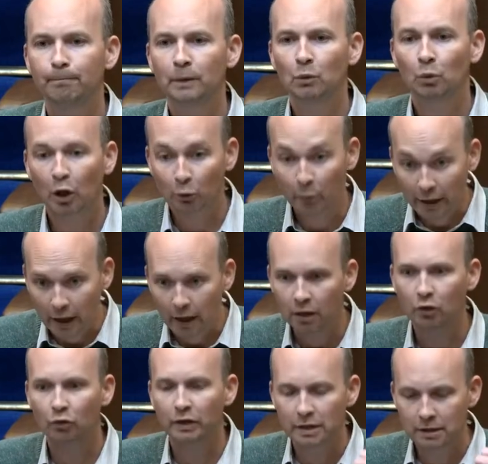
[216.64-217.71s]
Why don't we
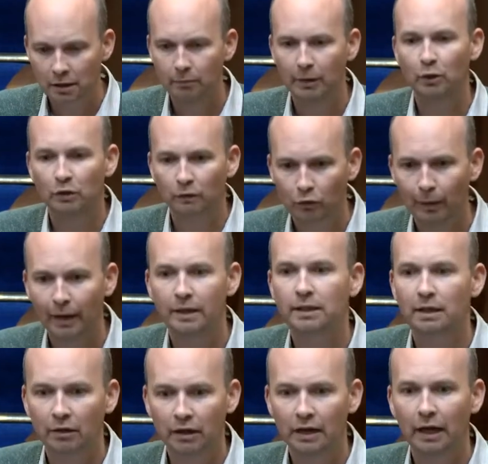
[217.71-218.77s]
increase the amount of
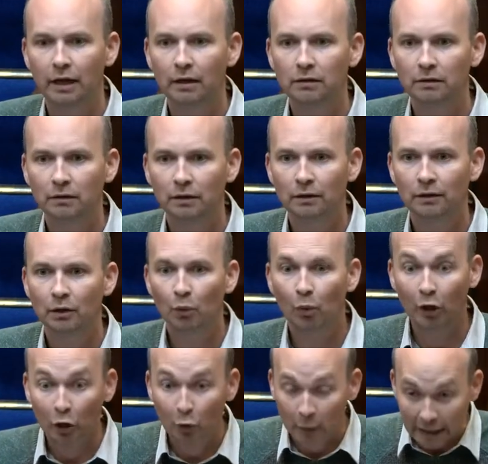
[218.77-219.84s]
humanitarian aid?
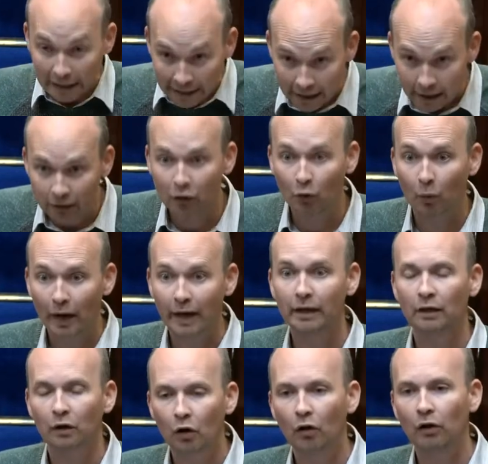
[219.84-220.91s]
Why don't we lead the way
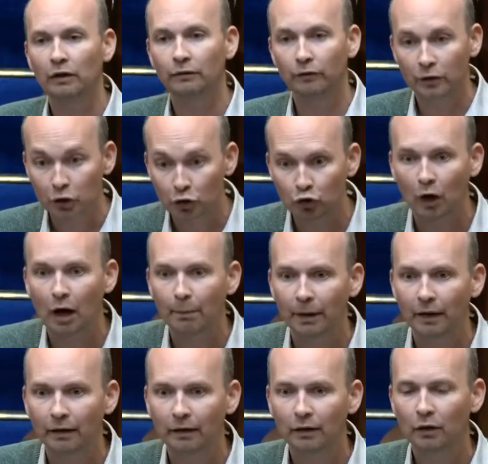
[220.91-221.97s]
in calling for the
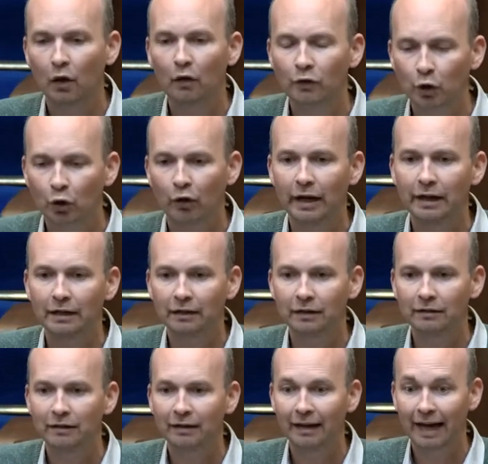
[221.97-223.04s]
dropping of
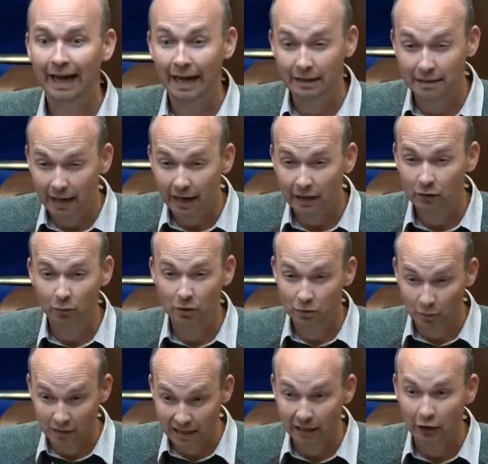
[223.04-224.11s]
Ukrainian uh, debt, which
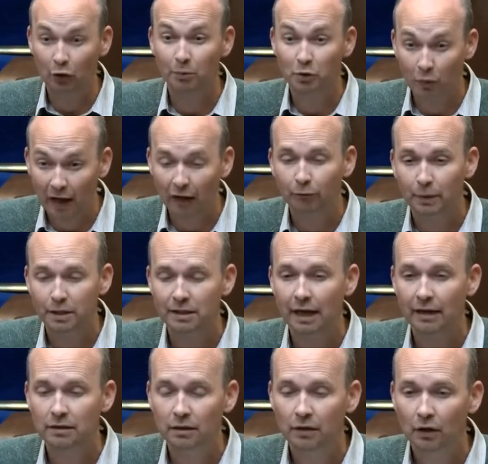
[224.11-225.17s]
will take up
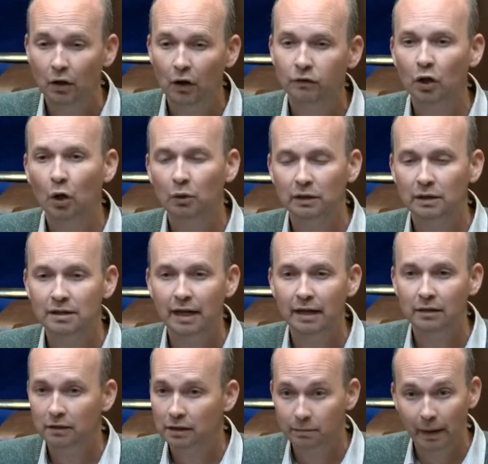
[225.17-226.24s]
12% of total
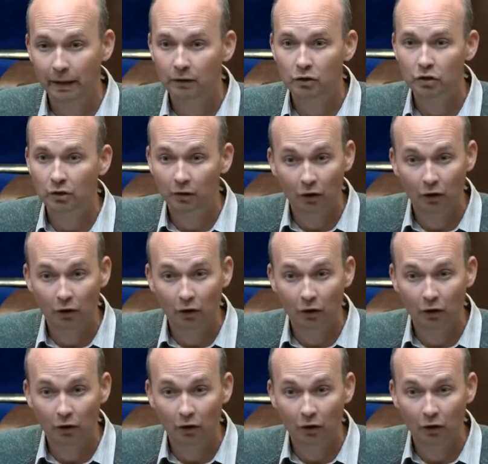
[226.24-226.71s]
state expenditure?